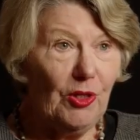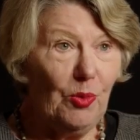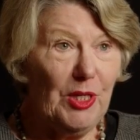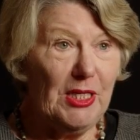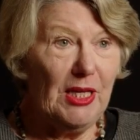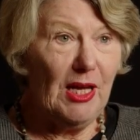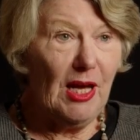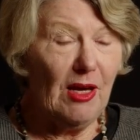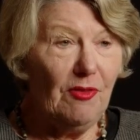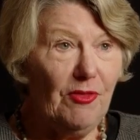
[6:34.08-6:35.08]
that we did
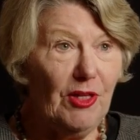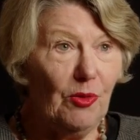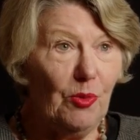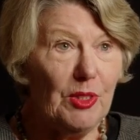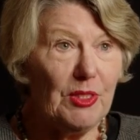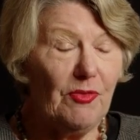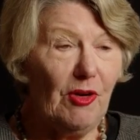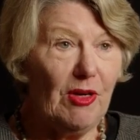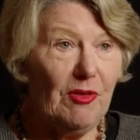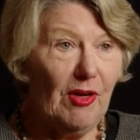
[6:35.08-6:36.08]
have that was
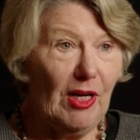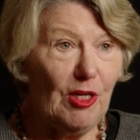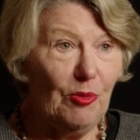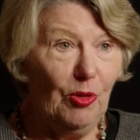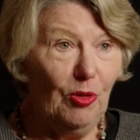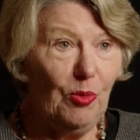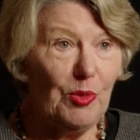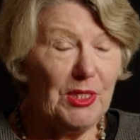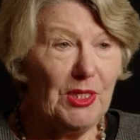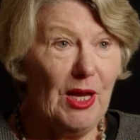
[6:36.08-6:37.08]
very valuable
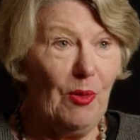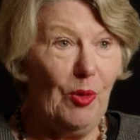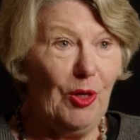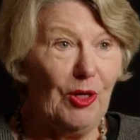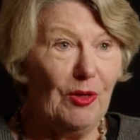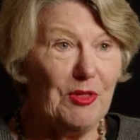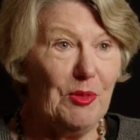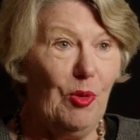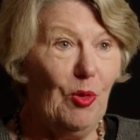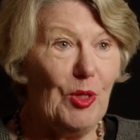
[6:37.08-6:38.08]
was the network of
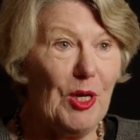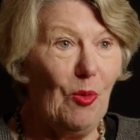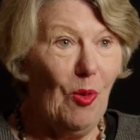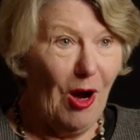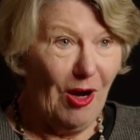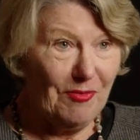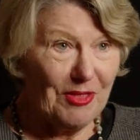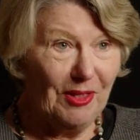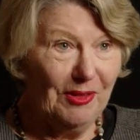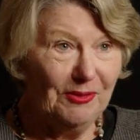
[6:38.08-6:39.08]
supporting
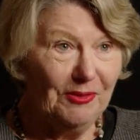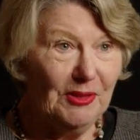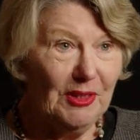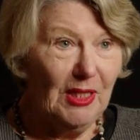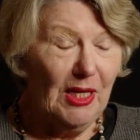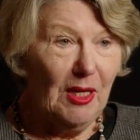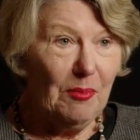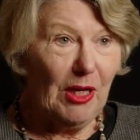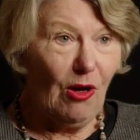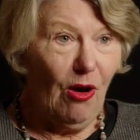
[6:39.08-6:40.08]
wives
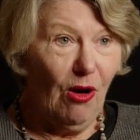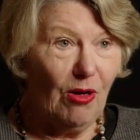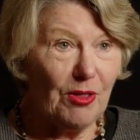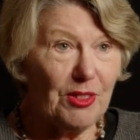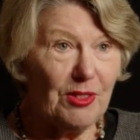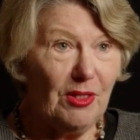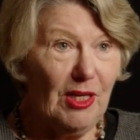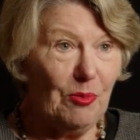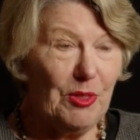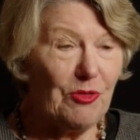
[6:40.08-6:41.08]
because
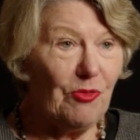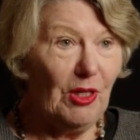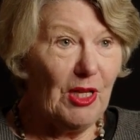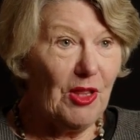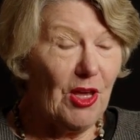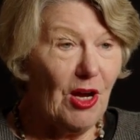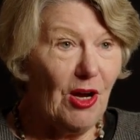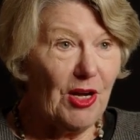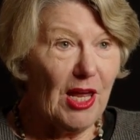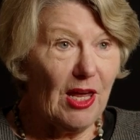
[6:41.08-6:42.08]
it was really the
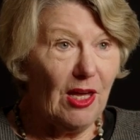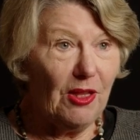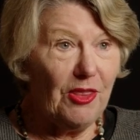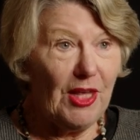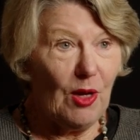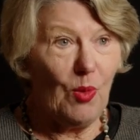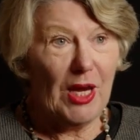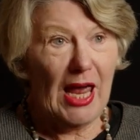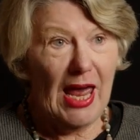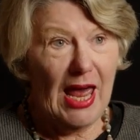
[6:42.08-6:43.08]
only thing
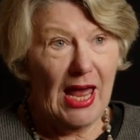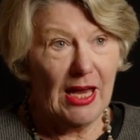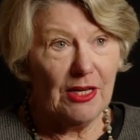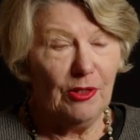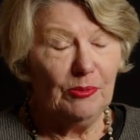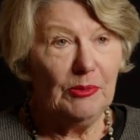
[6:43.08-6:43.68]
we had